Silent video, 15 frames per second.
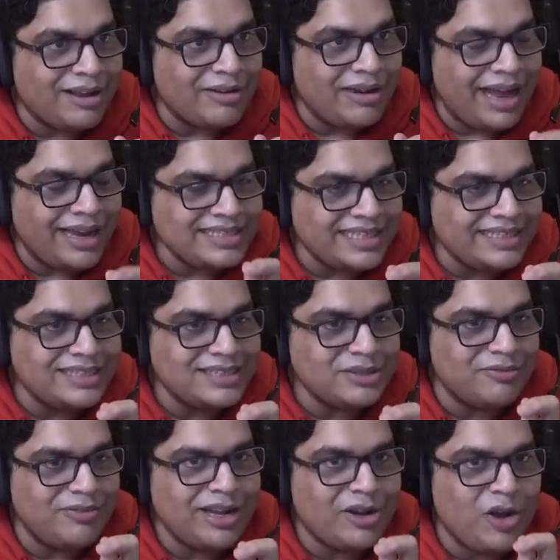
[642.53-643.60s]
I see this
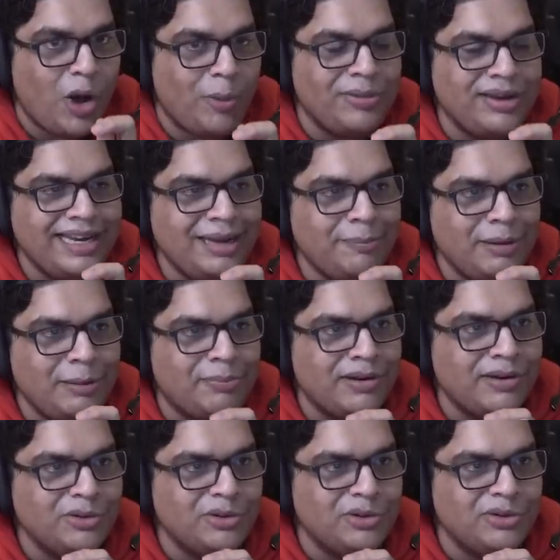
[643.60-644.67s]
very commonly in
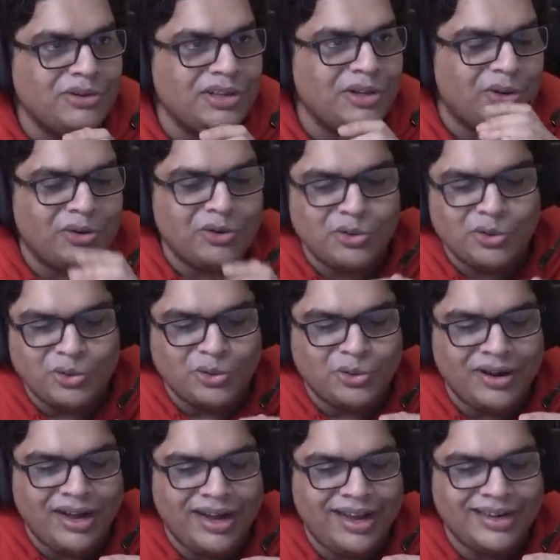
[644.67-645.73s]
people, you know, who
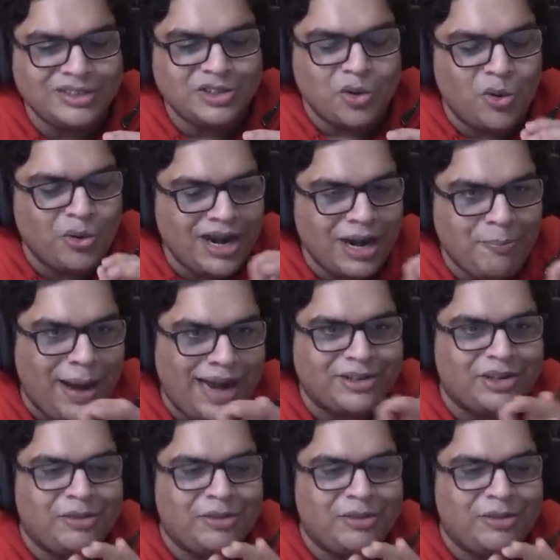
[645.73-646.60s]
are so good at pattern